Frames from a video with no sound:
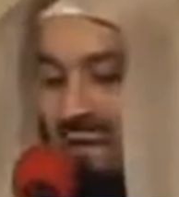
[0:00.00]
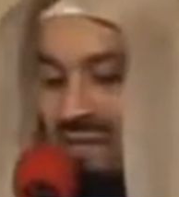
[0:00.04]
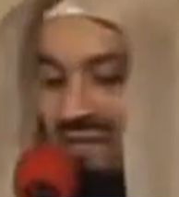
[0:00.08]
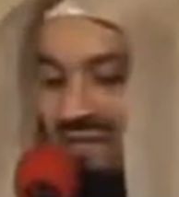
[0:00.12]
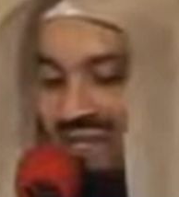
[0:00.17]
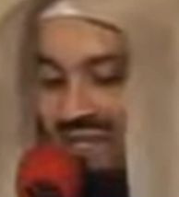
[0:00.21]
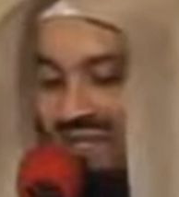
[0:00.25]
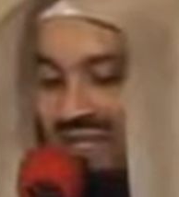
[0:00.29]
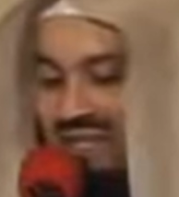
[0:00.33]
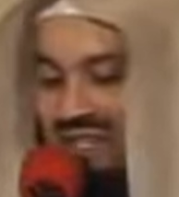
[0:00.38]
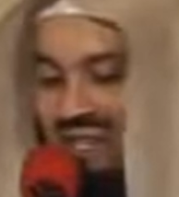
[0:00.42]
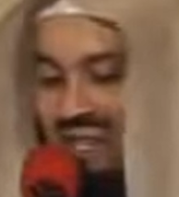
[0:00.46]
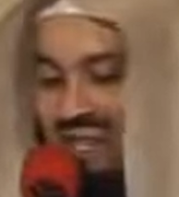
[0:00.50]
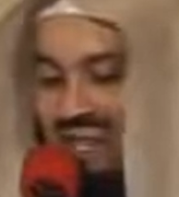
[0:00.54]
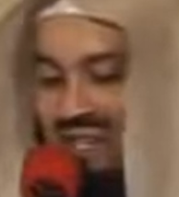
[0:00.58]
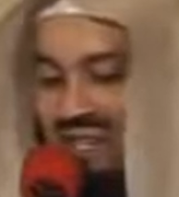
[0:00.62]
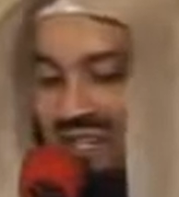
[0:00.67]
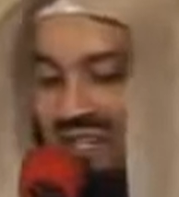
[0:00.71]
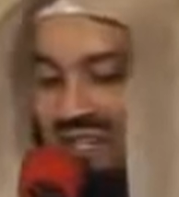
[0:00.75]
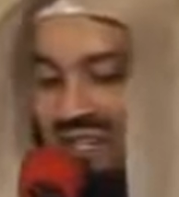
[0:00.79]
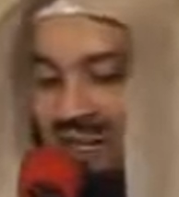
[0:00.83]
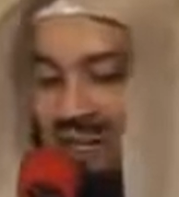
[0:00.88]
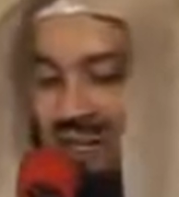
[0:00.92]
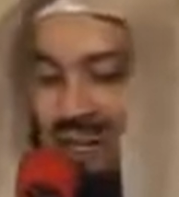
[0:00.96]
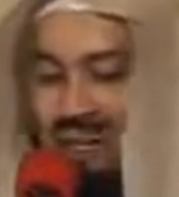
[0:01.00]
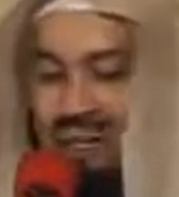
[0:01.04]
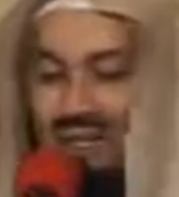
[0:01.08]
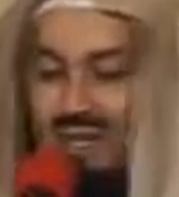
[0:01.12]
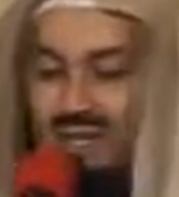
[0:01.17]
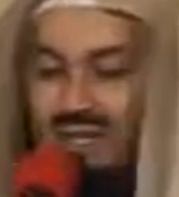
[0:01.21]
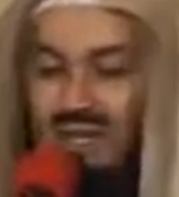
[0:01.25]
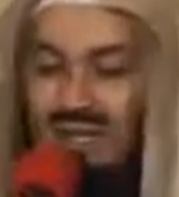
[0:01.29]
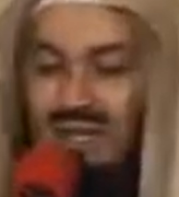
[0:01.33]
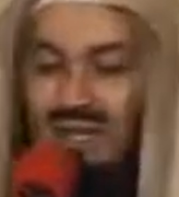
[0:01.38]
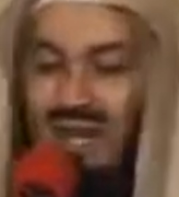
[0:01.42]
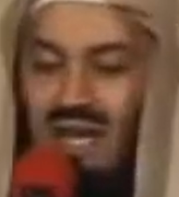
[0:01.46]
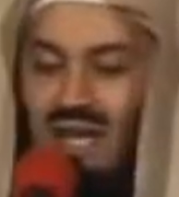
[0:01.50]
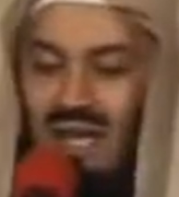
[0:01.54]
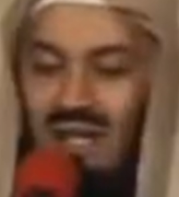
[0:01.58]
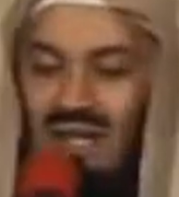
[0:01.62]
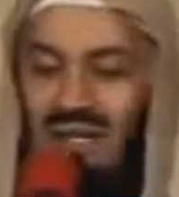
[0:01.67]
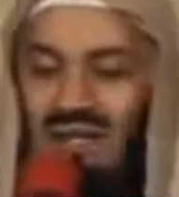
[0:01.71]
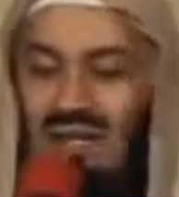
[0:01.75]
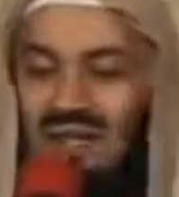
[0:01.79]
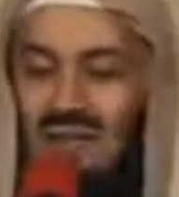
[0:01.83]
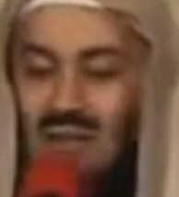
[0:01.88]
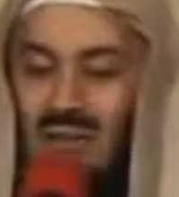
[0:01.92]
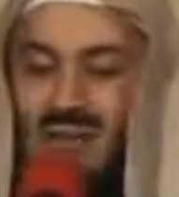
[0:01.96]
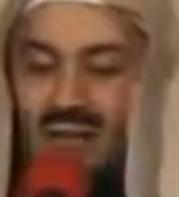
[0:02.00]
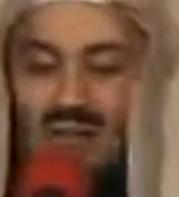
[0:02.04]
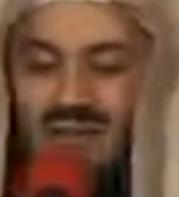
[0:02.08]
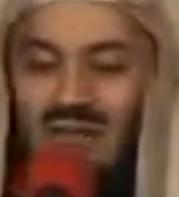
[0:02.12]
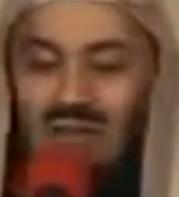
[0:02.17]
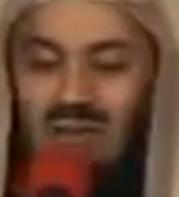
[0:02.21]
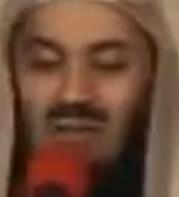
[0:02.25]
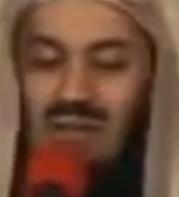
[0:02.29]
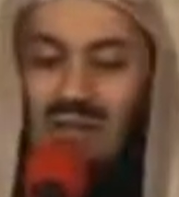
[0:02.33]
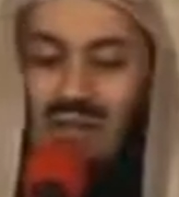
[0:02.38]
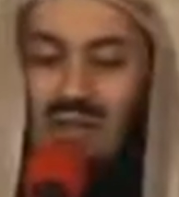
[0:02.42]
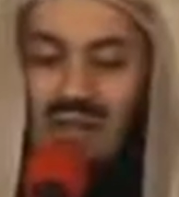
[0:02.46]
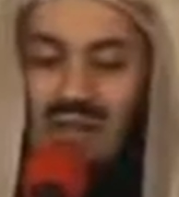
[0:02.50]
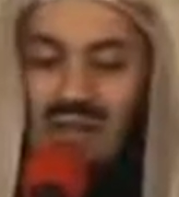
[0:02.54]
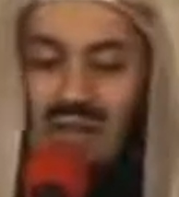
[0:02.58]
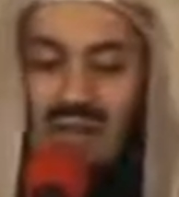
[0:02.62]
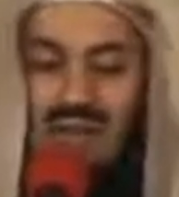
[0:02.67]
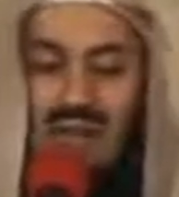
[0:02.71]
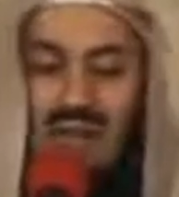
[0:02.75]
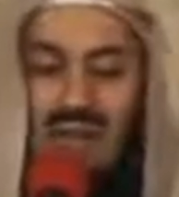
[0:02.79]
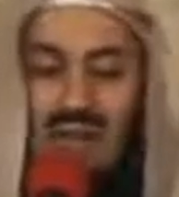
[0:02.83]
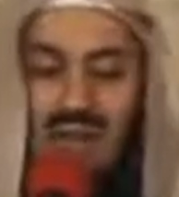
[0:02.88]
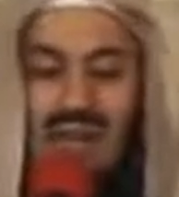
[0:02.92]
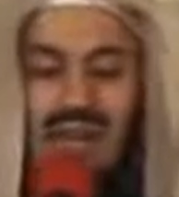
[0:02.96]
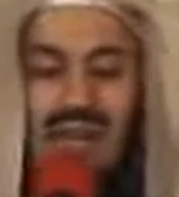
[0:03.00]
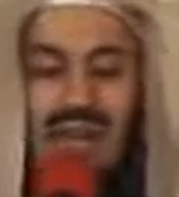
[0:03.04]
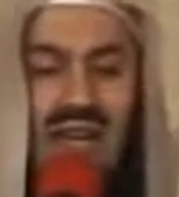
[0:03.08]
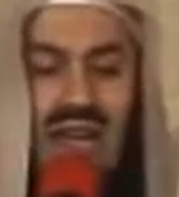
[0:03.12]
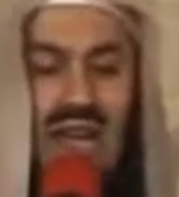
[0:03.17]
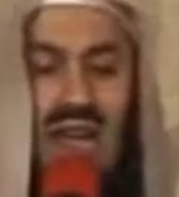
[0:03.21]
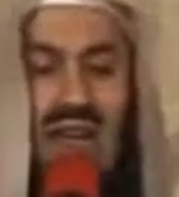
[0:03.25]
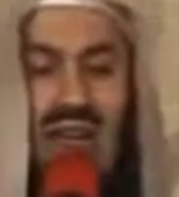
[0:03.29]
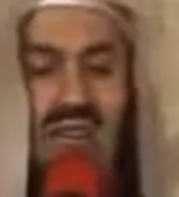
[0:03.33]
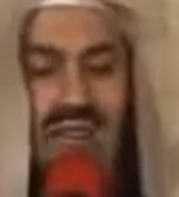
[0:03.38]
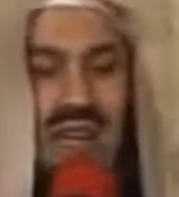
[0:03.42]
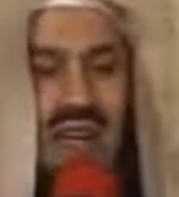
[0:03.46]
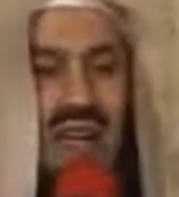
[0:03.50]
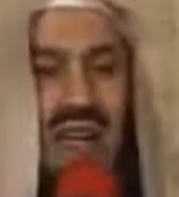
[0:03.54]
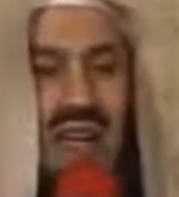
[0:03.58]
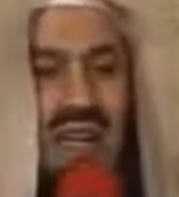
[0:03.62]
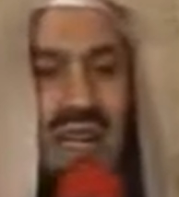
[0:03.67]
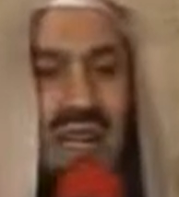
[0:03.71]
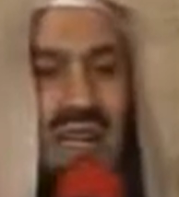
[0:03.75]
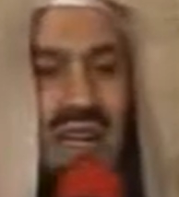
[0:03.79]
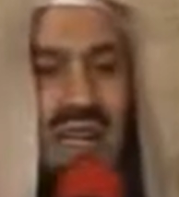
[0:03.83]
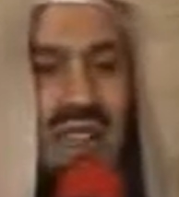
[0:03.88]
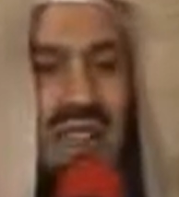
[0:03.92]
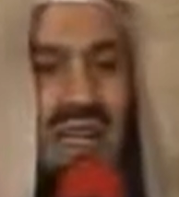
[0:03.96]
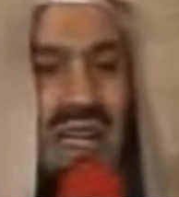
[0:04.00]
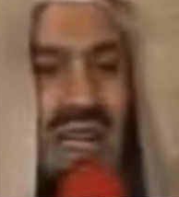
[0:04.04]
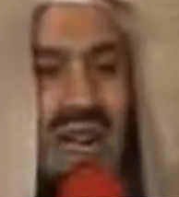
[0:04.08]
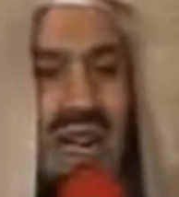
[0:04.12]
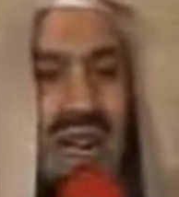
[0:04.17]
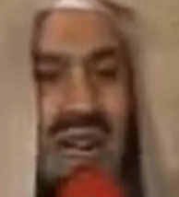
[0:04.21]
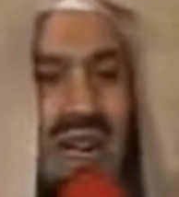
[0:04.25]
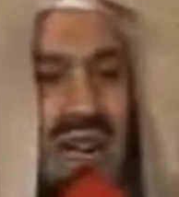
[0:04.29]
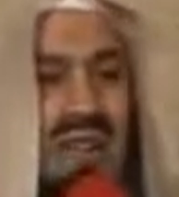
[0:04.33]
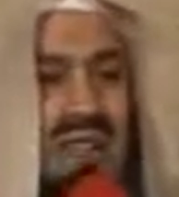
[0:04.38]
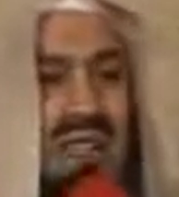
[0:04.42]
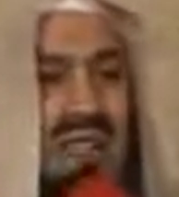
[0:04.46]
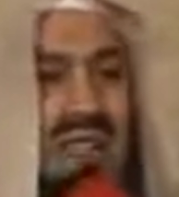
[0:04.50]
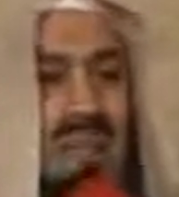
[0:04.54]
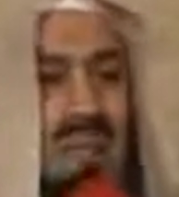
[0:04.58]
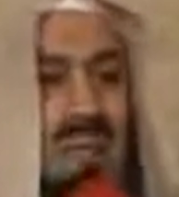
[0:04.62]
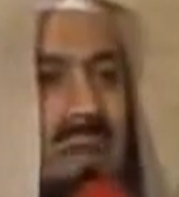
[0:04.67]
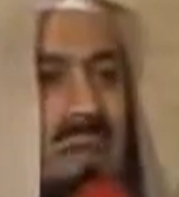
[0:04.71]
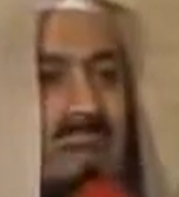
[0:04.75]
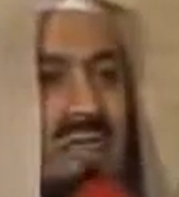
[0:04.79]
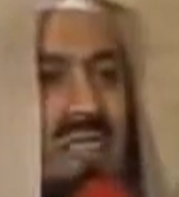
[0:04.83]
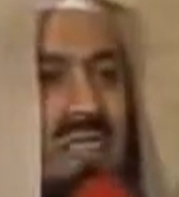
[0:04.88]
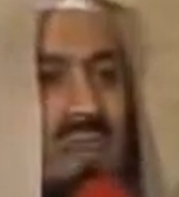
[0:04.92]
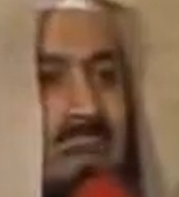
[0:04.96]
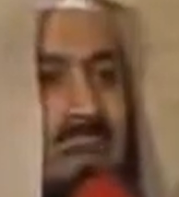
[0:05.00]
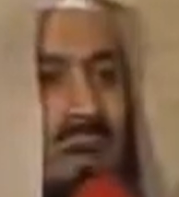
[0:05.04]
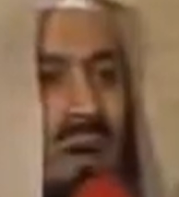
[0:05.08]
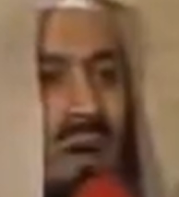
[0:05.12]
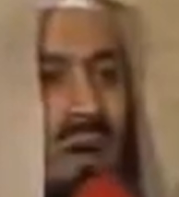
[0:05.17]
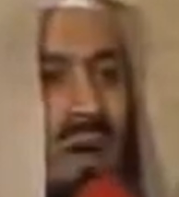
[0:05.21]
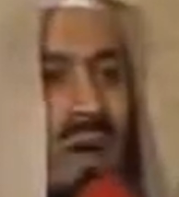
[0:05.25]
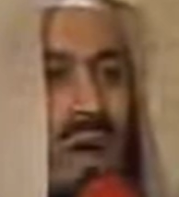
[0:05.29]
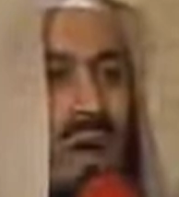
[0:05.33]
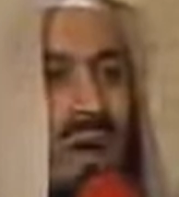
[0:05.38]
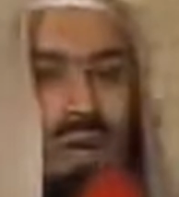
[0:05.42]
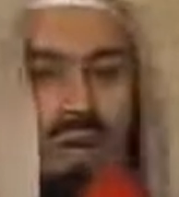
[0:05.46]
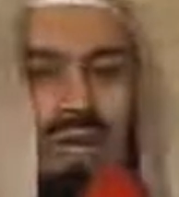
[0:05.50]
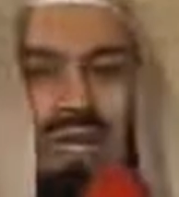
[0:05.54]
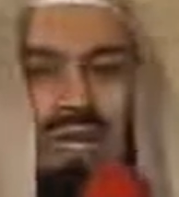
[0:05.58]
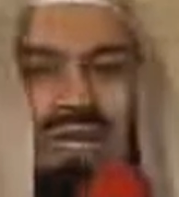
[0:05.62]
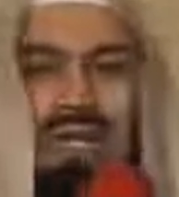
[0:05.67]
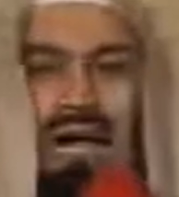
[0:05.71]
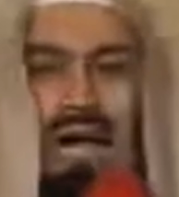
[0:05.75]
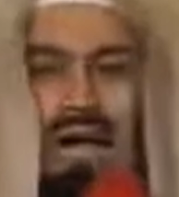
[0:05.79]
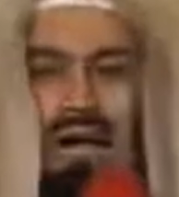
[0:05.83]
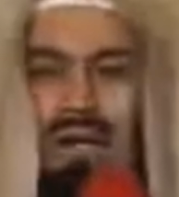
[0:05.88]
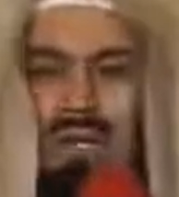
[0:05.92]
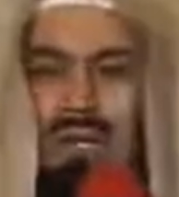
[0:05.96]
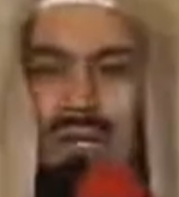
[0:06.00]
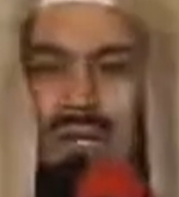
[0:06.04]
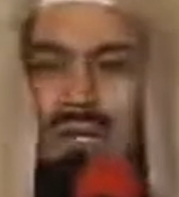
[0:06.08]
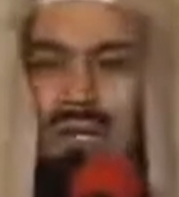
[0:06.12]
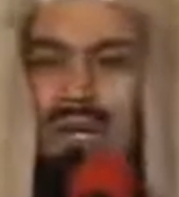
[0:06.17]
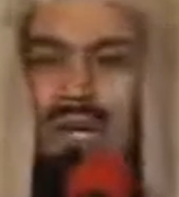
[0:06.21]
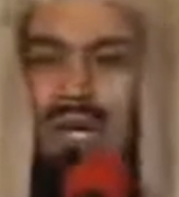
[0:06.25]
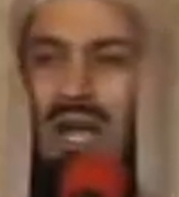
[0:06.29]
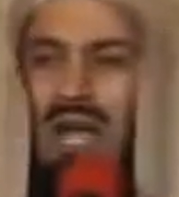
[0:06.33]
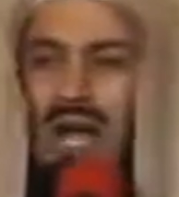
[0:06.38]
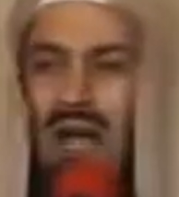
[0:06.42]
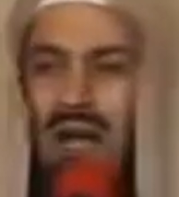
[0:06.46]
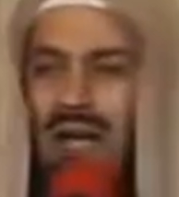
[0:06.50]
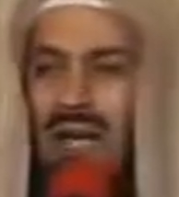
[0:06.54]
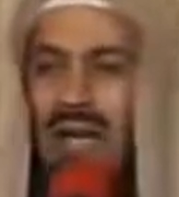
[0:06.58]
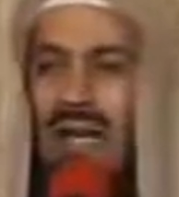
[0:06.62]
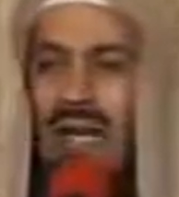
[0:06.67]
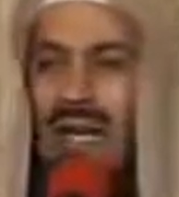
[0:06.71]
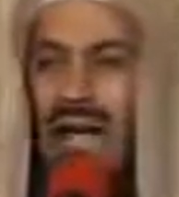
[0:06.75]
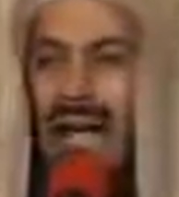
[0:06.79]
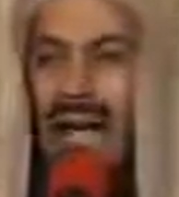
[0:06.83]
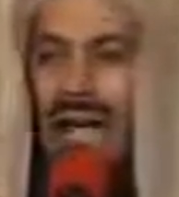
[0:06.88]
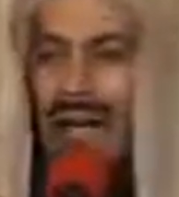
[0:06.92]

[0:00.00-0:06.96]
the box and she placed the child by the will of Allah. And Allah subhanahu wa ta'ala speaks about how he guided, how he